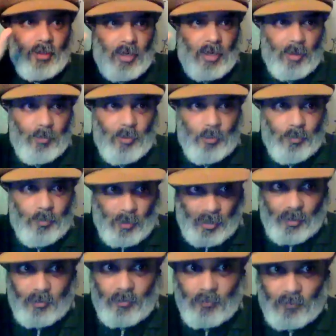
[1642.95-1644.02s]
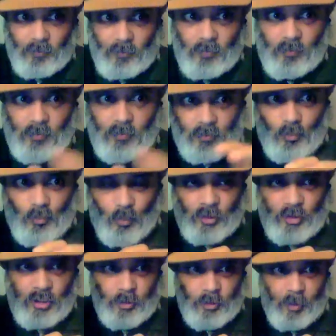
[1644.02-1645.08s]
Let me plan.
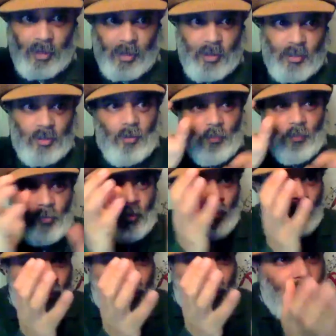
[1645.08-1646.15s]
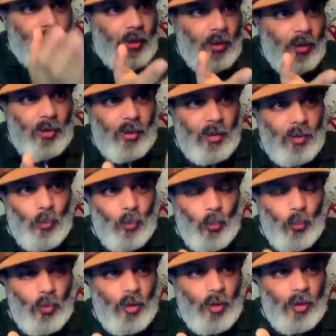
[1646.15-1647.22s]
Once it's planned, right,
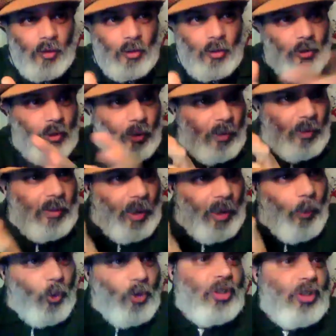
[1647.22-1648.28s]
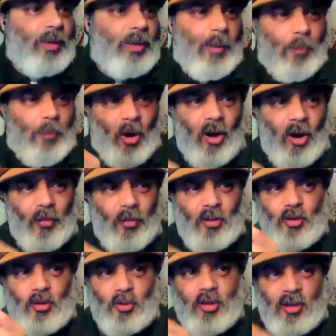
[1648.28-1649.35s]
uh, you know, that wasn't that part that
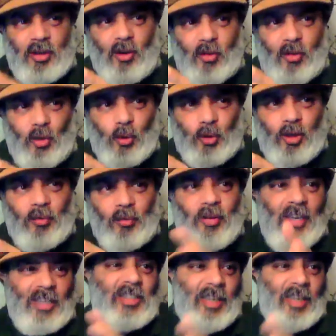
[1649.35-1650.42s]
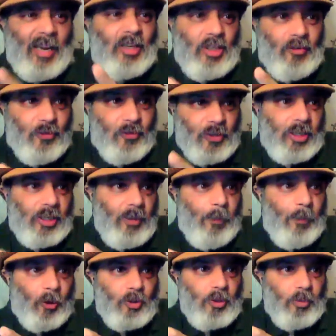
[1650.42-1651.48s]
you are thought of isn't actually physically
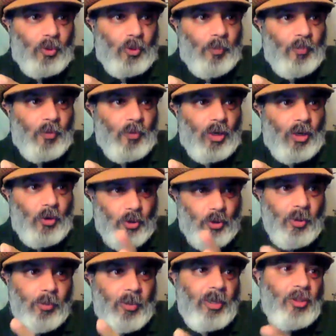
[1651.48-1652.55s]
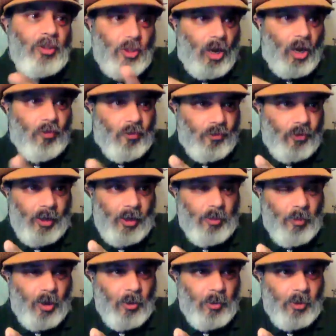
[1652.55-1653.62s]
possible. You know, human beings can't fly at the
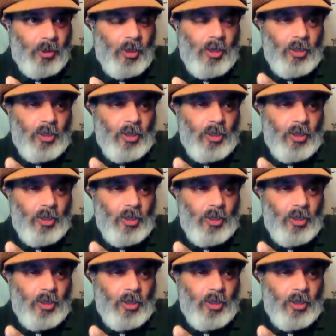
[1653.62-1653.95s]
moment.